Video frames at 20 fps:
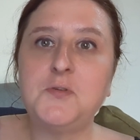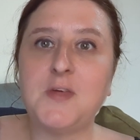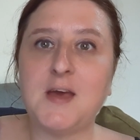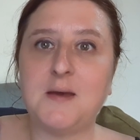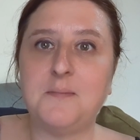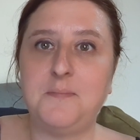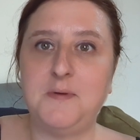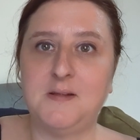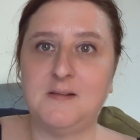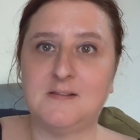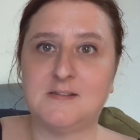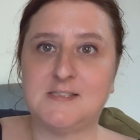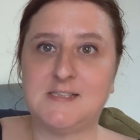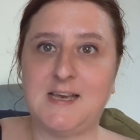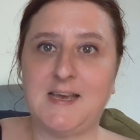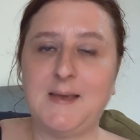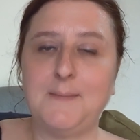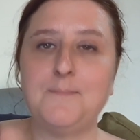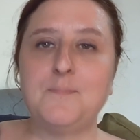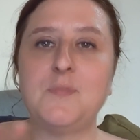that
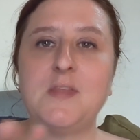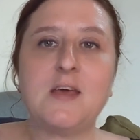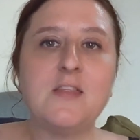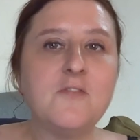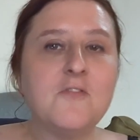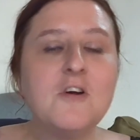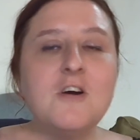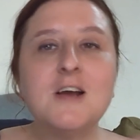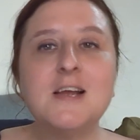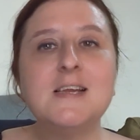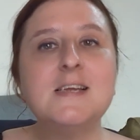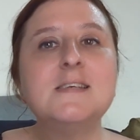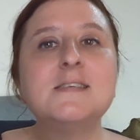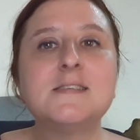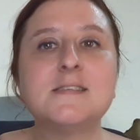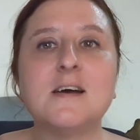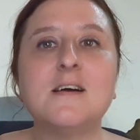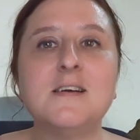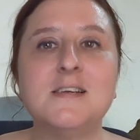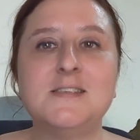building. Now there aren't any
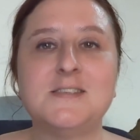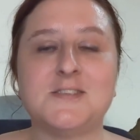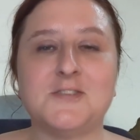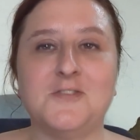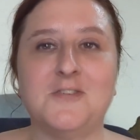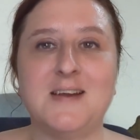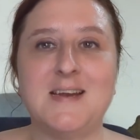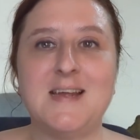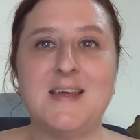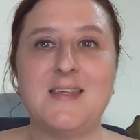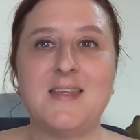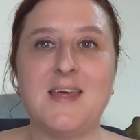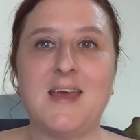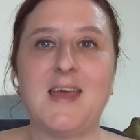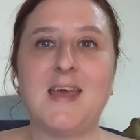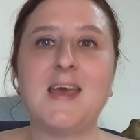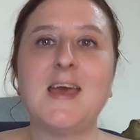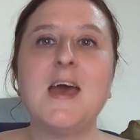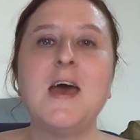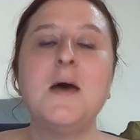signs or
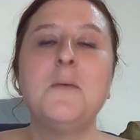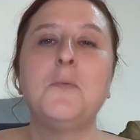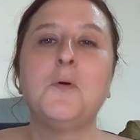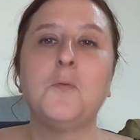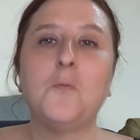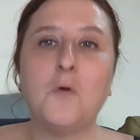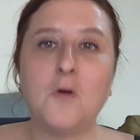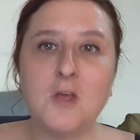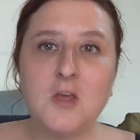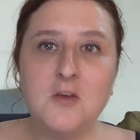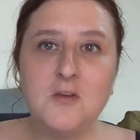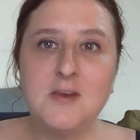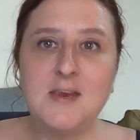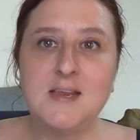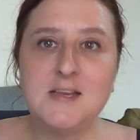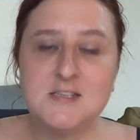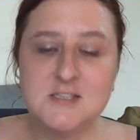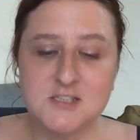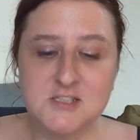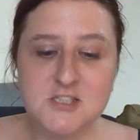anything, but what you
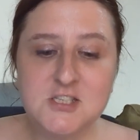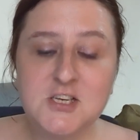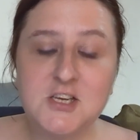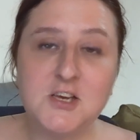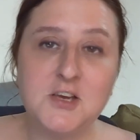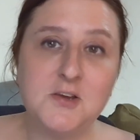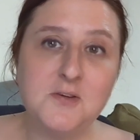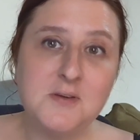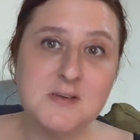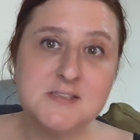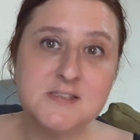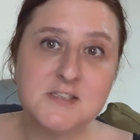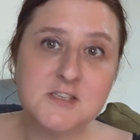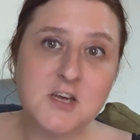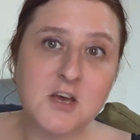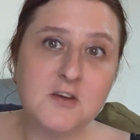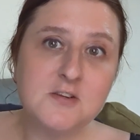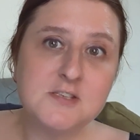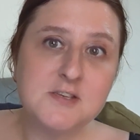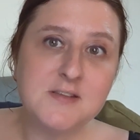need to do is to
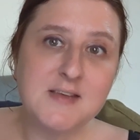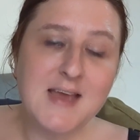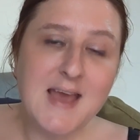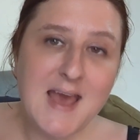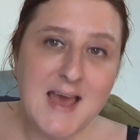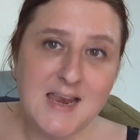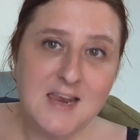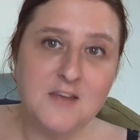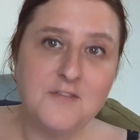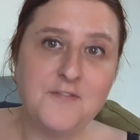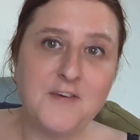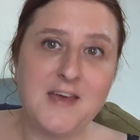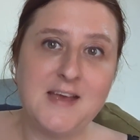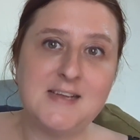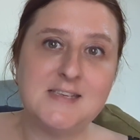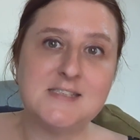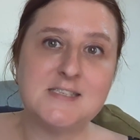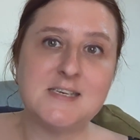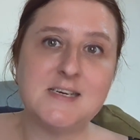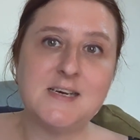go to the
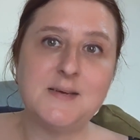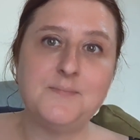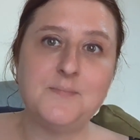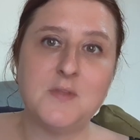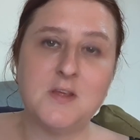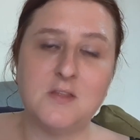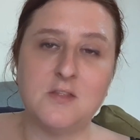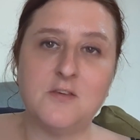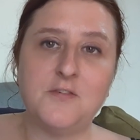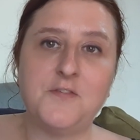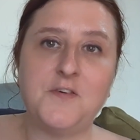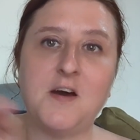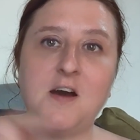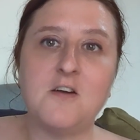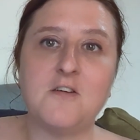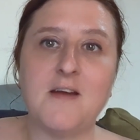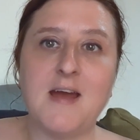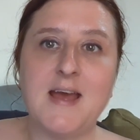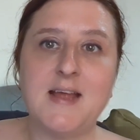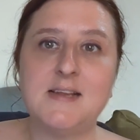elevator at the
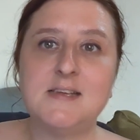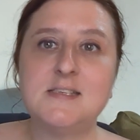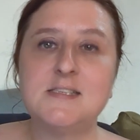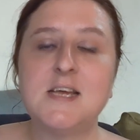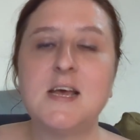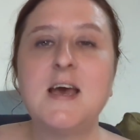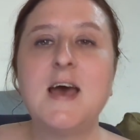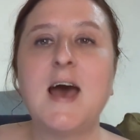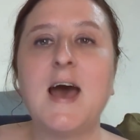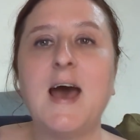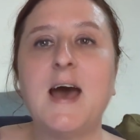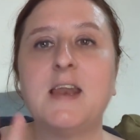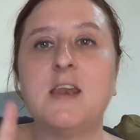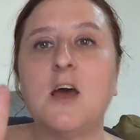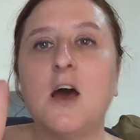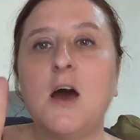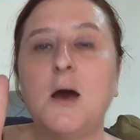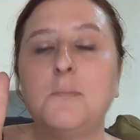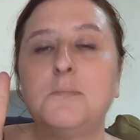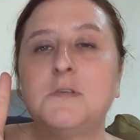far end and
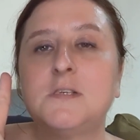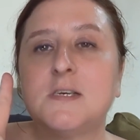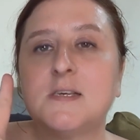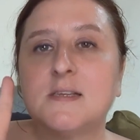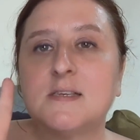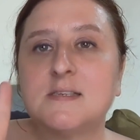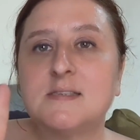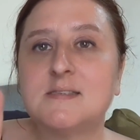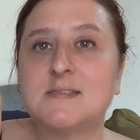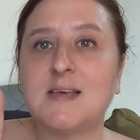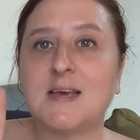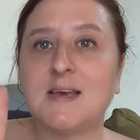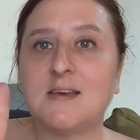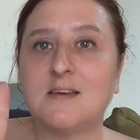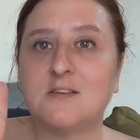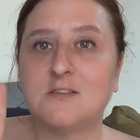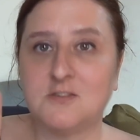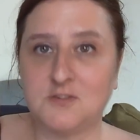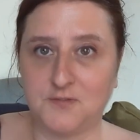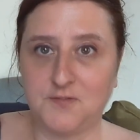up to the
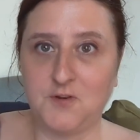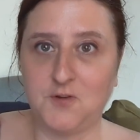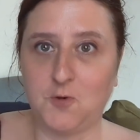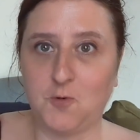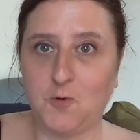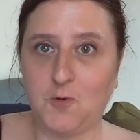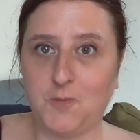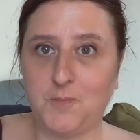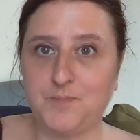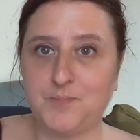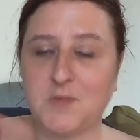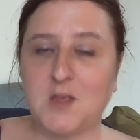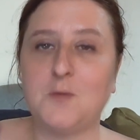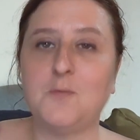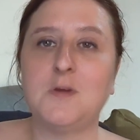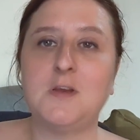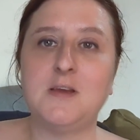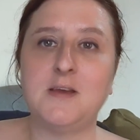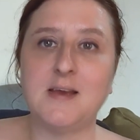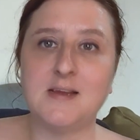second floor. And
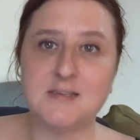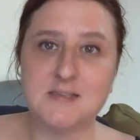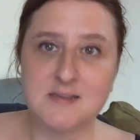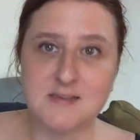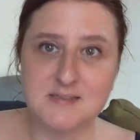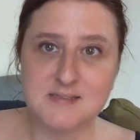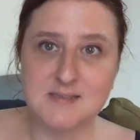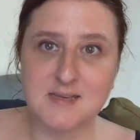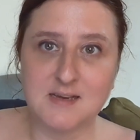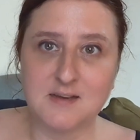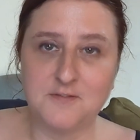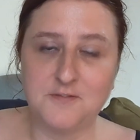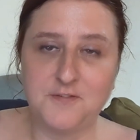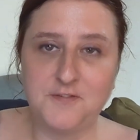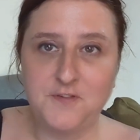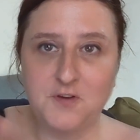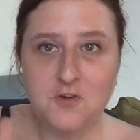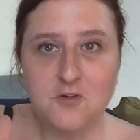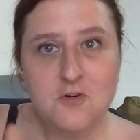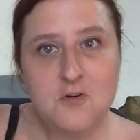when you get to the second
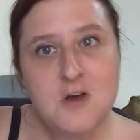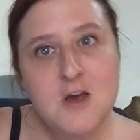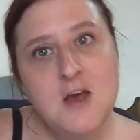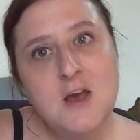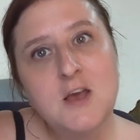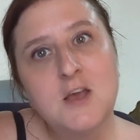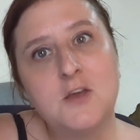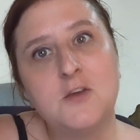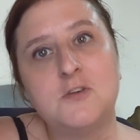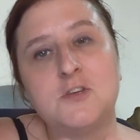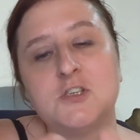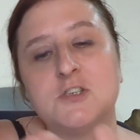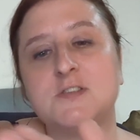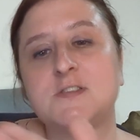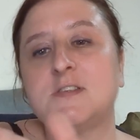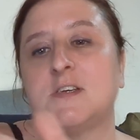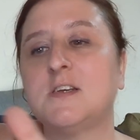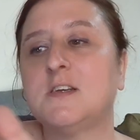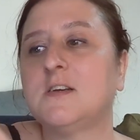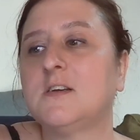floor, you
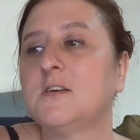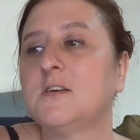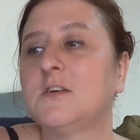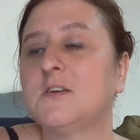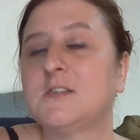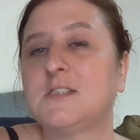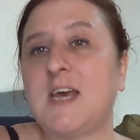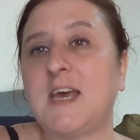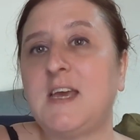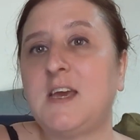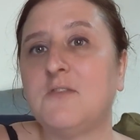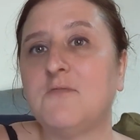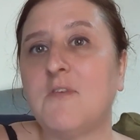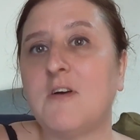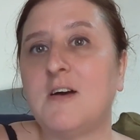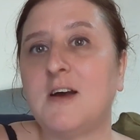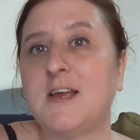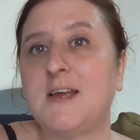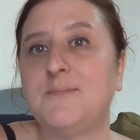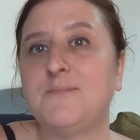just take a
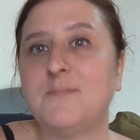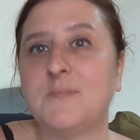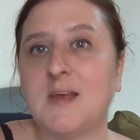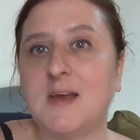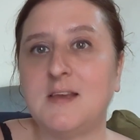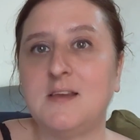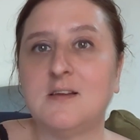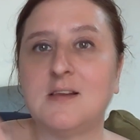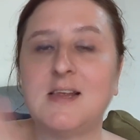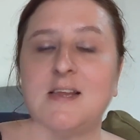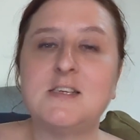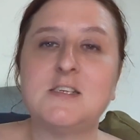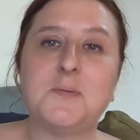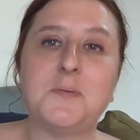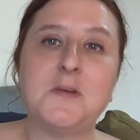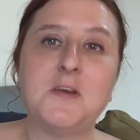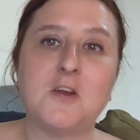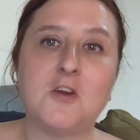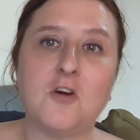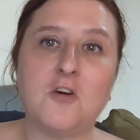right and you'll end
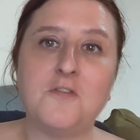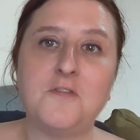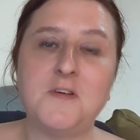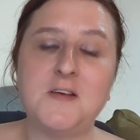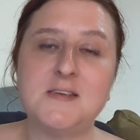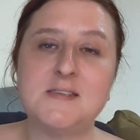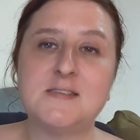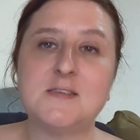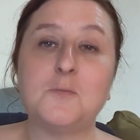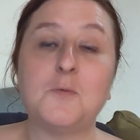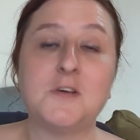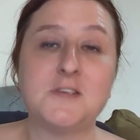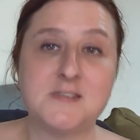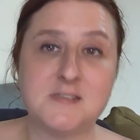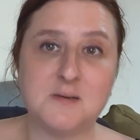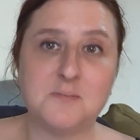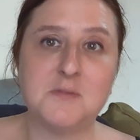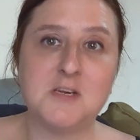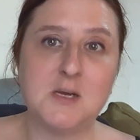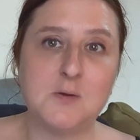up in an office where
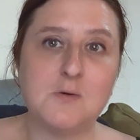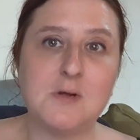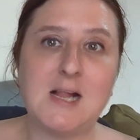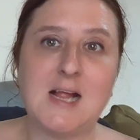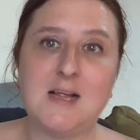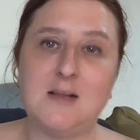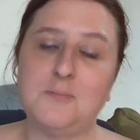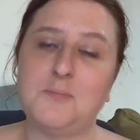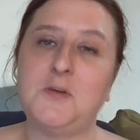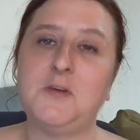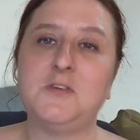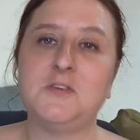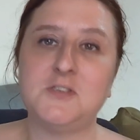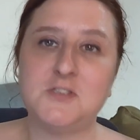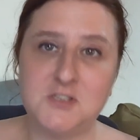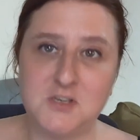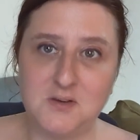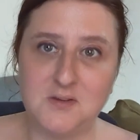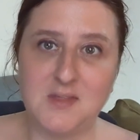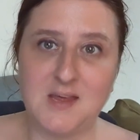somebody will help you to
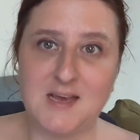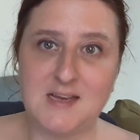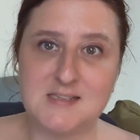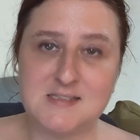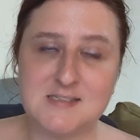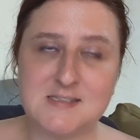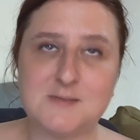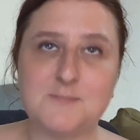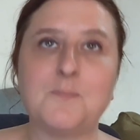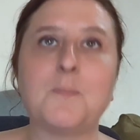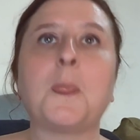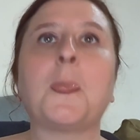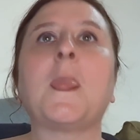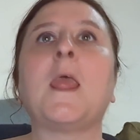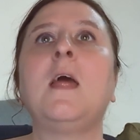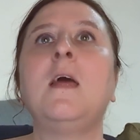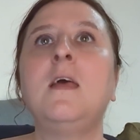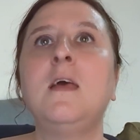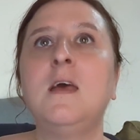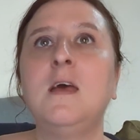do this.
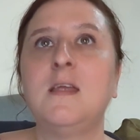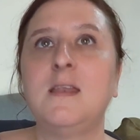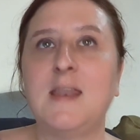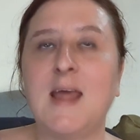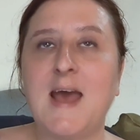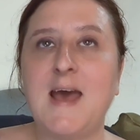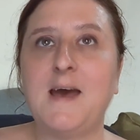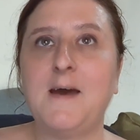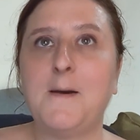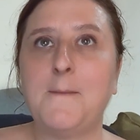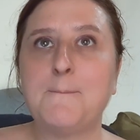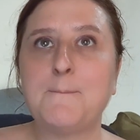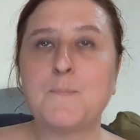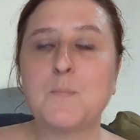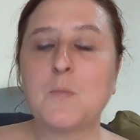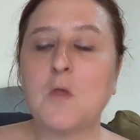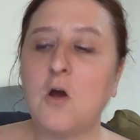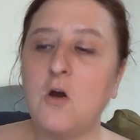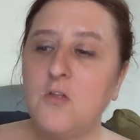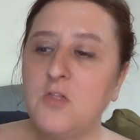Now,
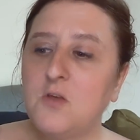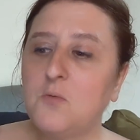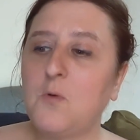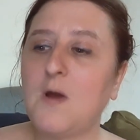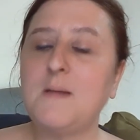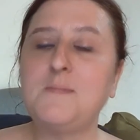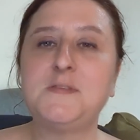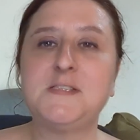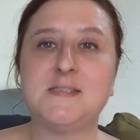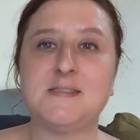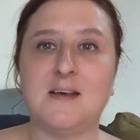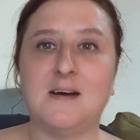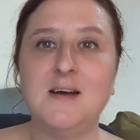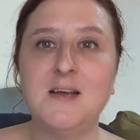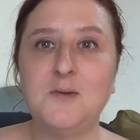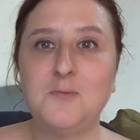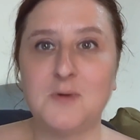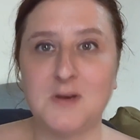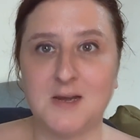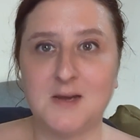on the
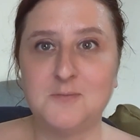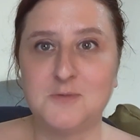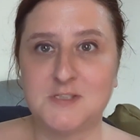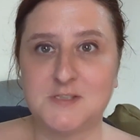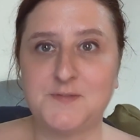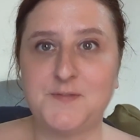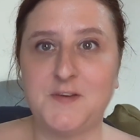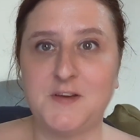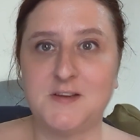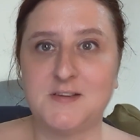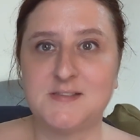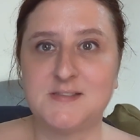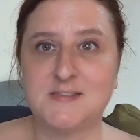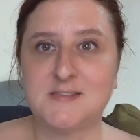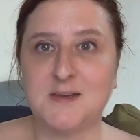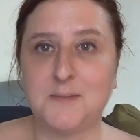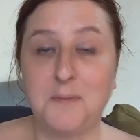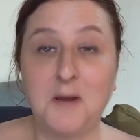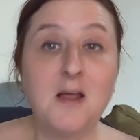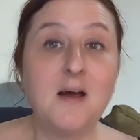website, when I was
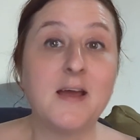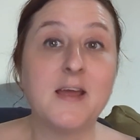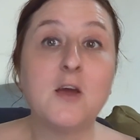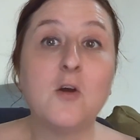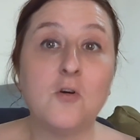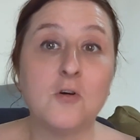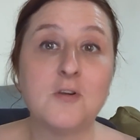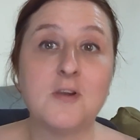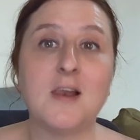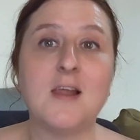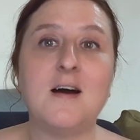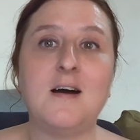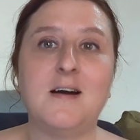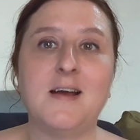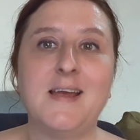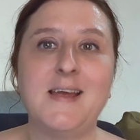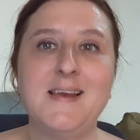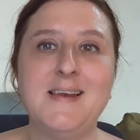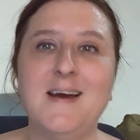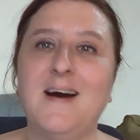first applying
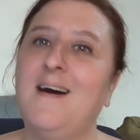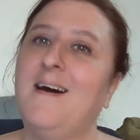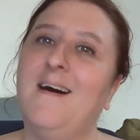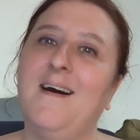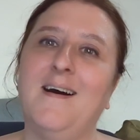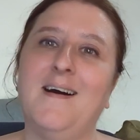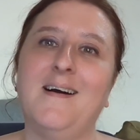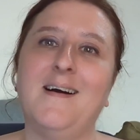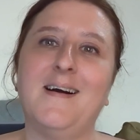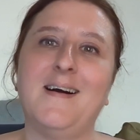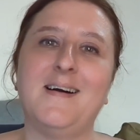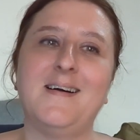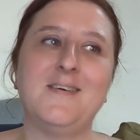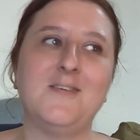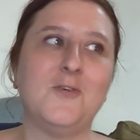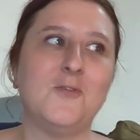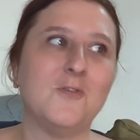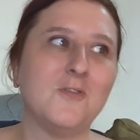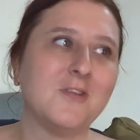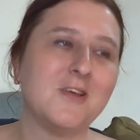online,
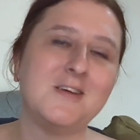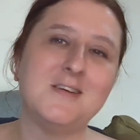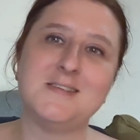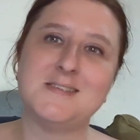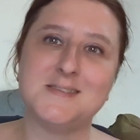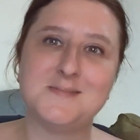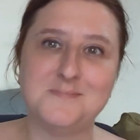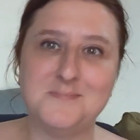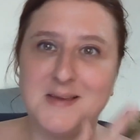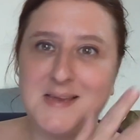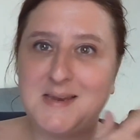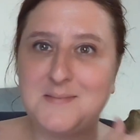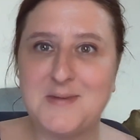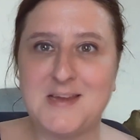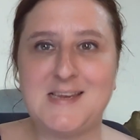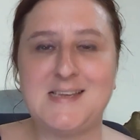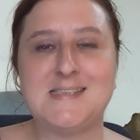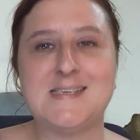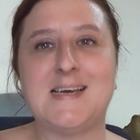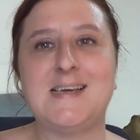all those
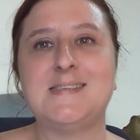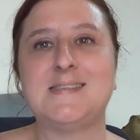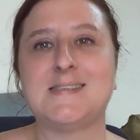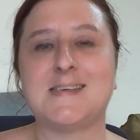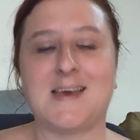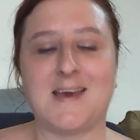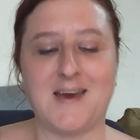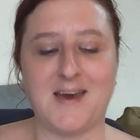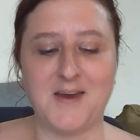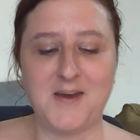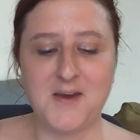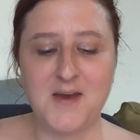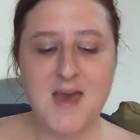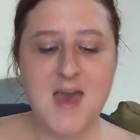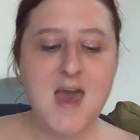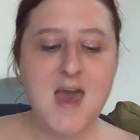many days ago,